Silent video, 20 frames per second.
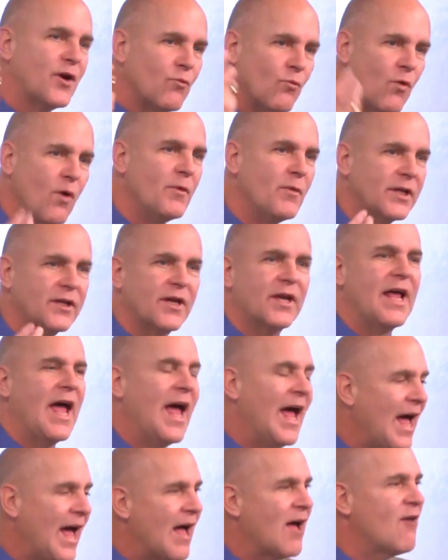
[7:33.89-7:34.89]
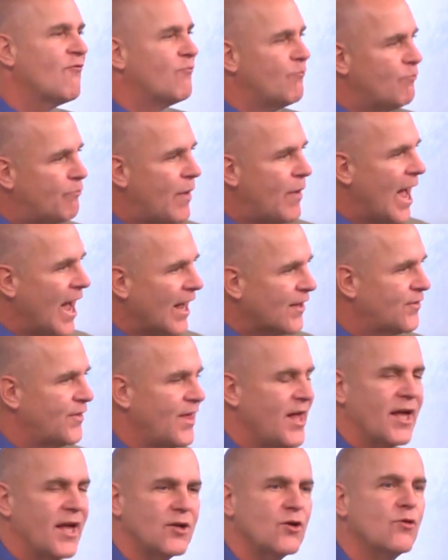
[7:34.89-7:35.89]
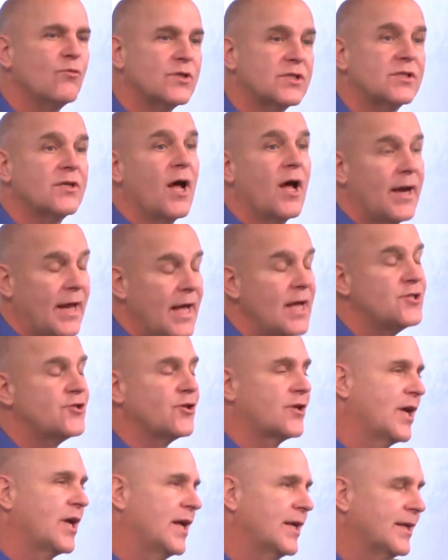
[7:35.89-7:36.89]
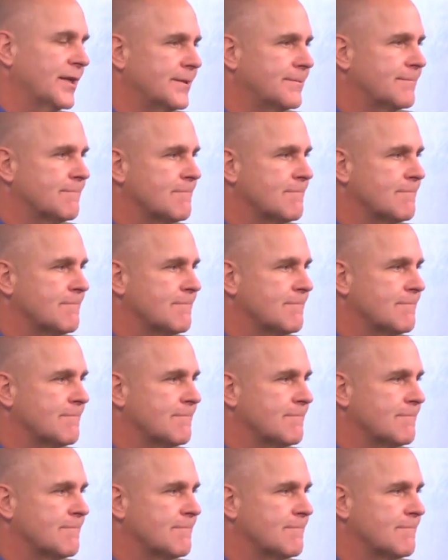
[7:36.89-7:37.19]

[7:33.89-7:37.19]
a woman could have back then who was not educated.